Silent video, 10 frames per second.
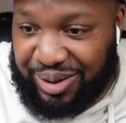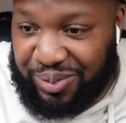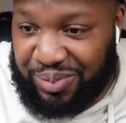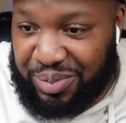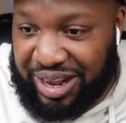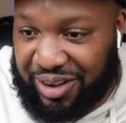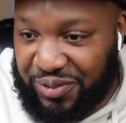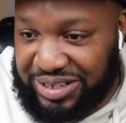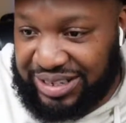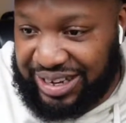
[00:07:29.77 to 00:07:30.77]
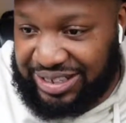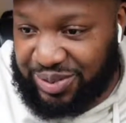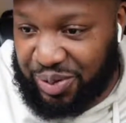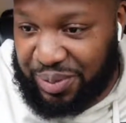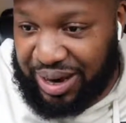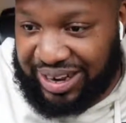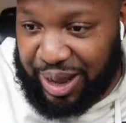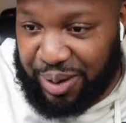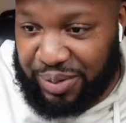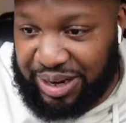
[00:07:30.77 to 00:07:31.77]
Manifestation, Ramaya,
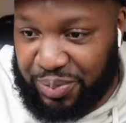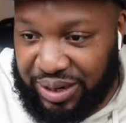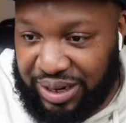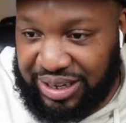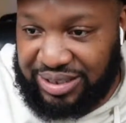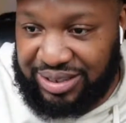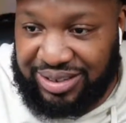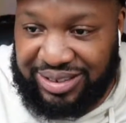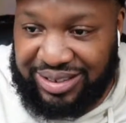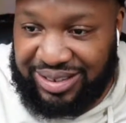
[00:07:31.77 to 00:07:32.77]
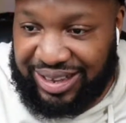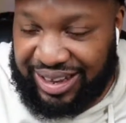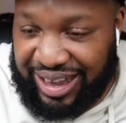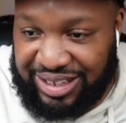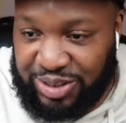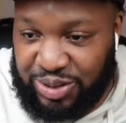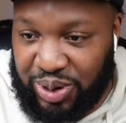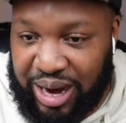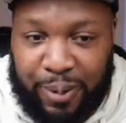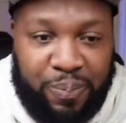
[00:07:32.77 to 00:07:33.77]
not manipulation. I got to
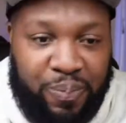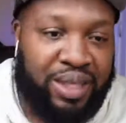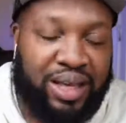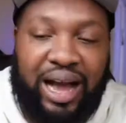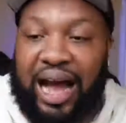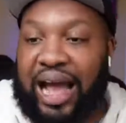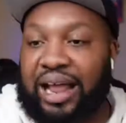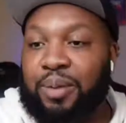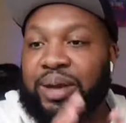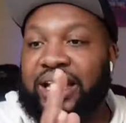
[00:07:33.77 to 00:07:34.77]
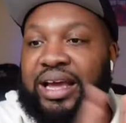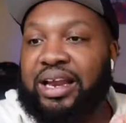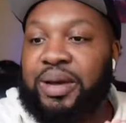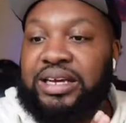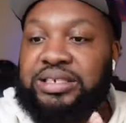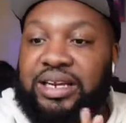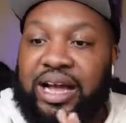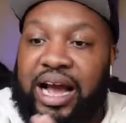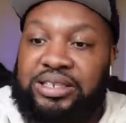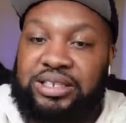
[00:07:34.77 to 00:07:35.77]
try. All right, let me get to the
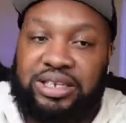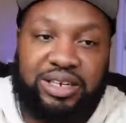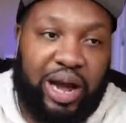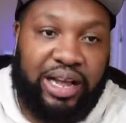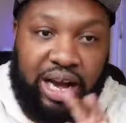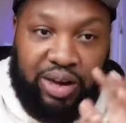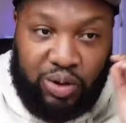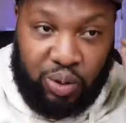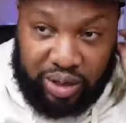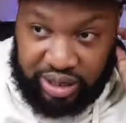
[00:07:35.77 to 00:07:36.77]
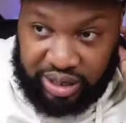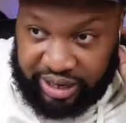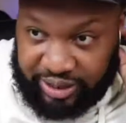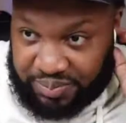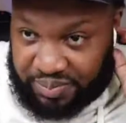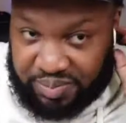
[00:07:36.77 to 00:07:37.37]
content though. How y'all doing today?